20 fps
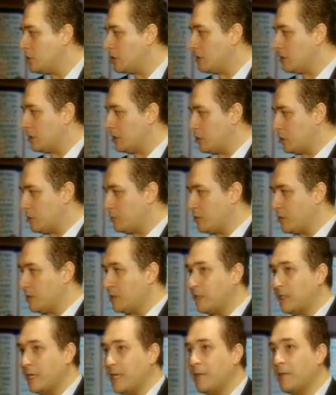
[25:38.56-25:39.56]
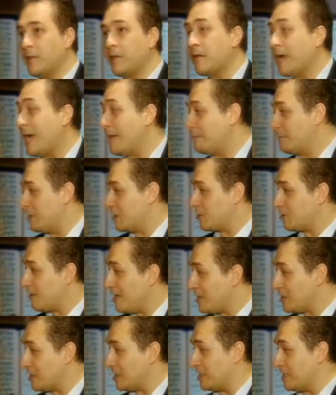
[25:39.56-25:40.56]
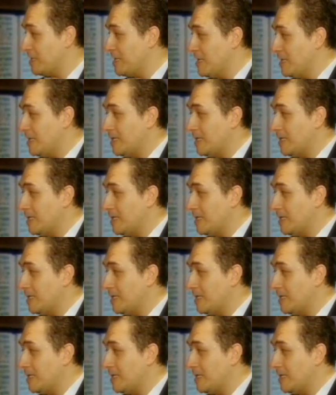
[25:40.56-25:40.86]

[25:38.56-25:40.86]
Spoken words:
ancient Egyptians in their administration.